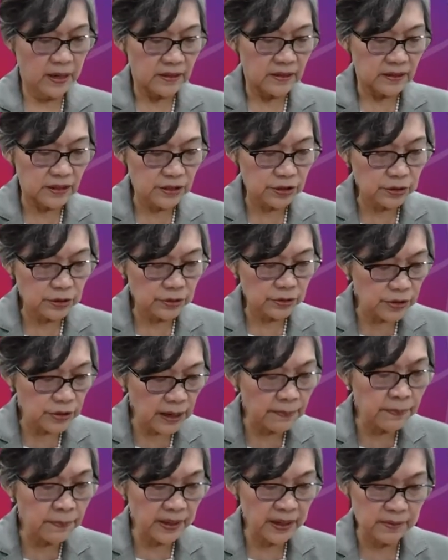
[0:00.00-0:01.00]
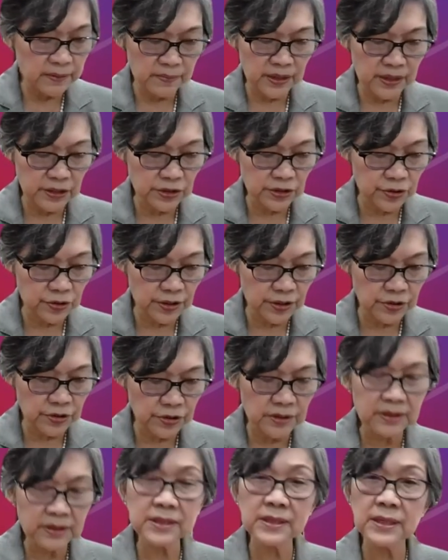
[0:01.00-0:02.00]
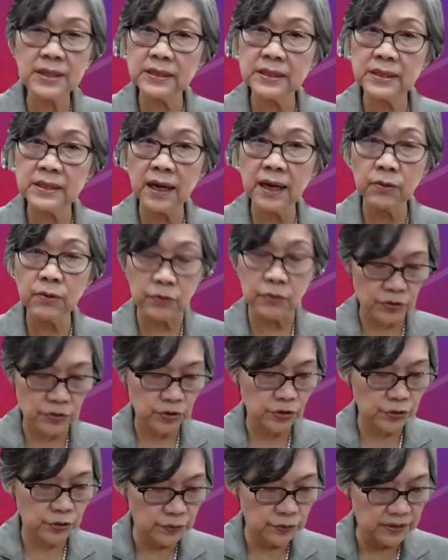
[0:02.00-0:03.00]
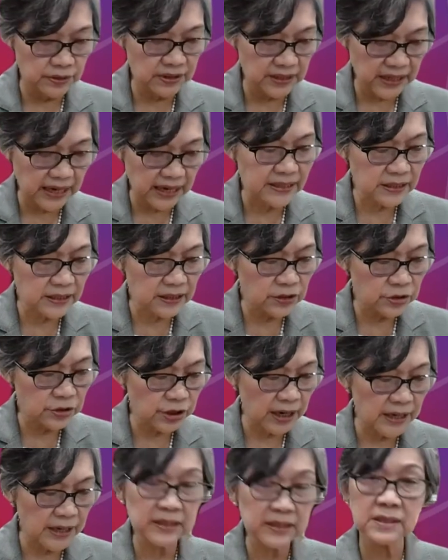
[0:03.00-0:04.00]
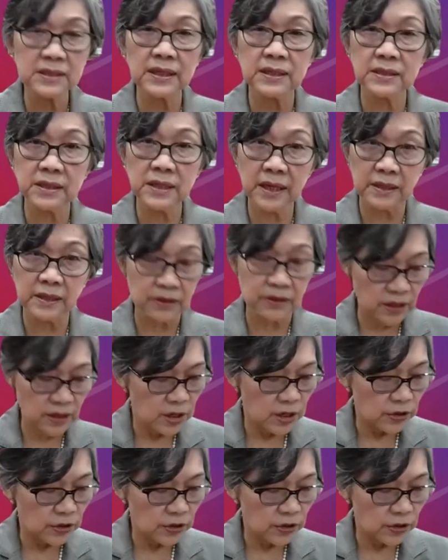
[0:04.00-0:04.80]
The Trump administration set out to tighten China's access